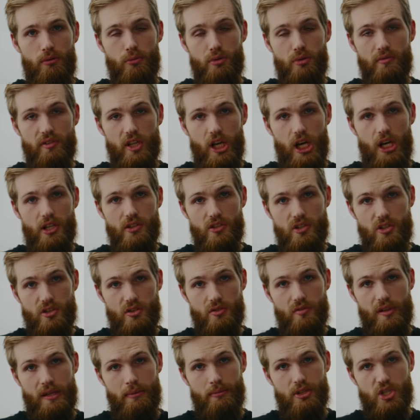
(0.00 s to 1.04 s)
Moving on to
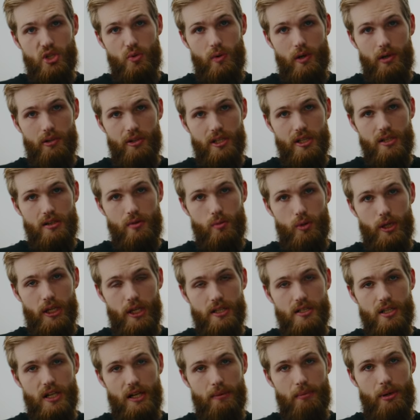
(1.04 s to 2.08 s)
image quality, we're gonna
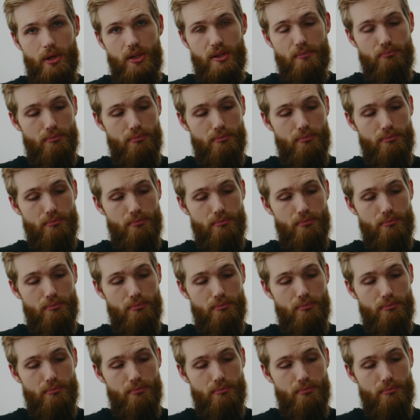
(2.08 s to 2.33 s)
talk about the